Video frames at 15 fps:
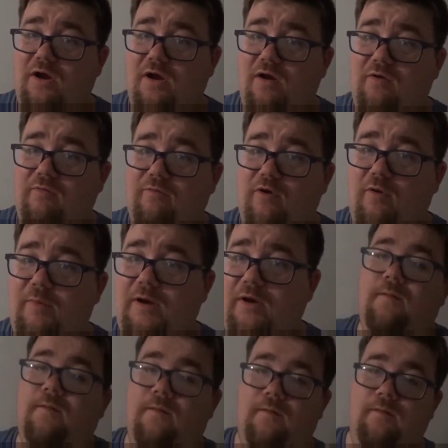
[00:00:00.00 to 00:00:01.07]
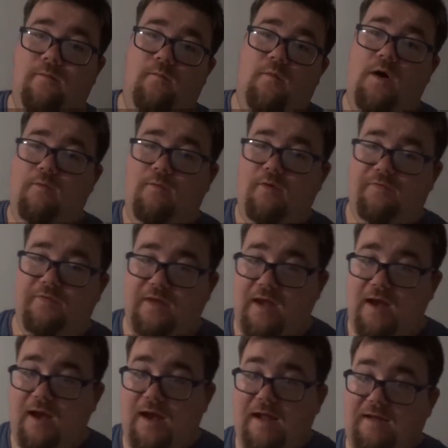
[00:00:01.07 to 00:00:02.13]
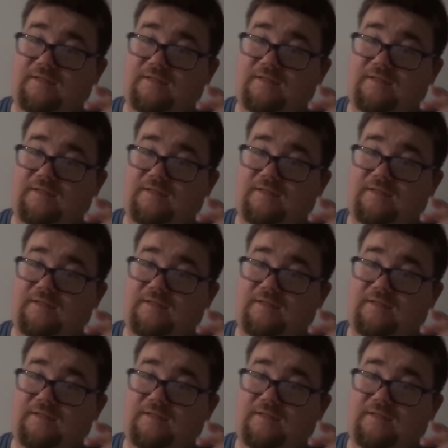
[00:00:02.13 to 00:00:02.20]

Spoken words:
can't comment on it. While we're on the end